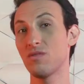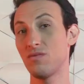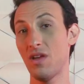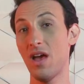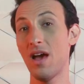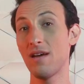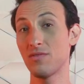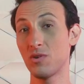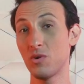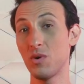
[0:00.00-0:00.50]
if you
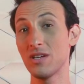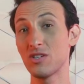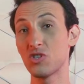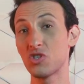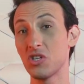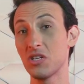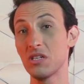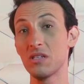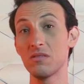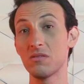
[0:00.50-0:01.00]
have
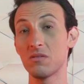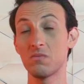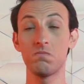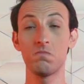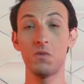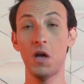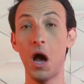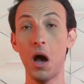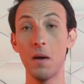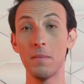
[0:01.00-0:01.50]
questions,
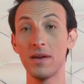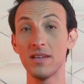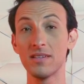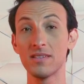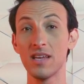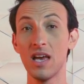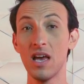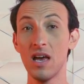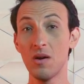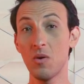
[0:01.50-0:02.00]

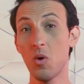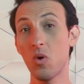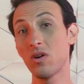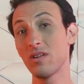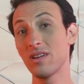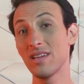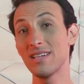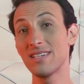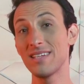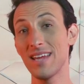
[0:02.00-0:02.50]
comments, or
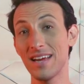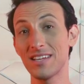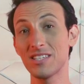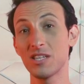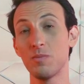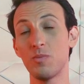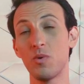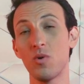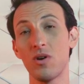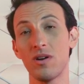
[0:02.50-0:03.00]
need tech
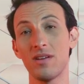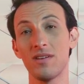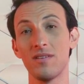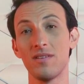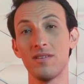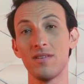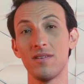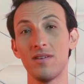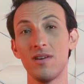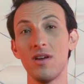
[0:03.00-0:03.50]
support.
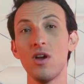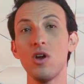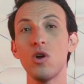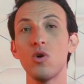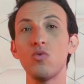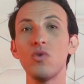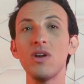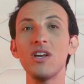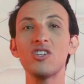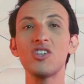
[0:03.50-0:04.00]

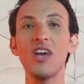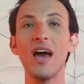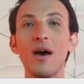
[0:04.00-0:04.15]
Reach